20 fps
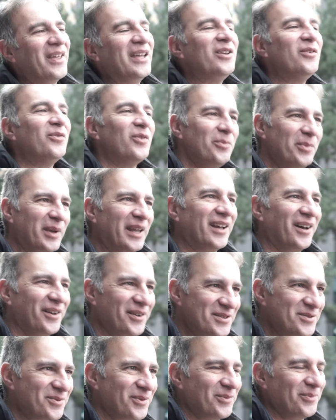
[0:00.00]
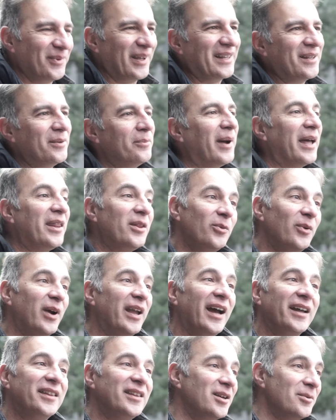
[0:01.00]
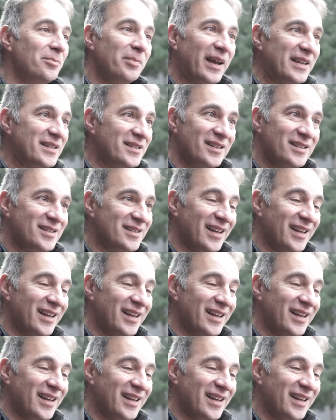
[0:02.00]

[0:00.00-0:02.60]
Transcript: Thank you for being honest with me. By the way, I didn't pass this